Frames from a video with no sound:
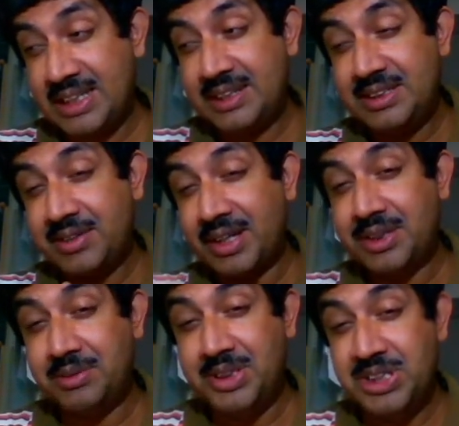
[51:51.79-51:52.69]
They are
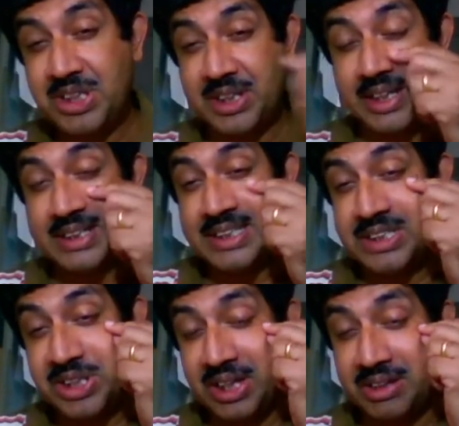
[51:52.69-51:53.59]
interacting with each other and
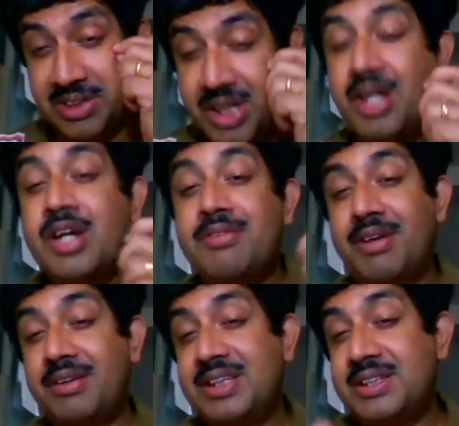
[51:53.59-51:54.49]
exchanging energy
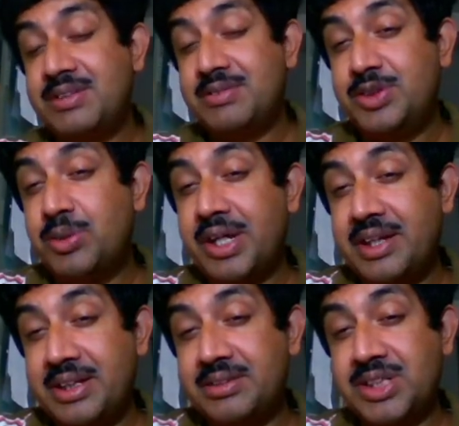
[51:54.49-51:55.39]
following the
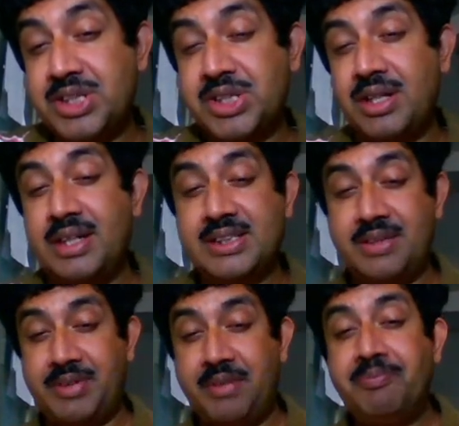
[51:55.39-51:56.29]
Dodekanian tensor
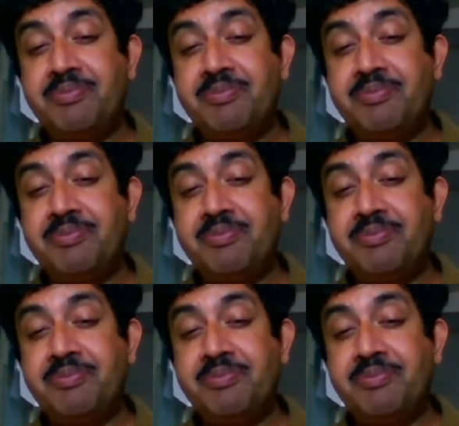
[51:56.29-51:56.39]
algebra.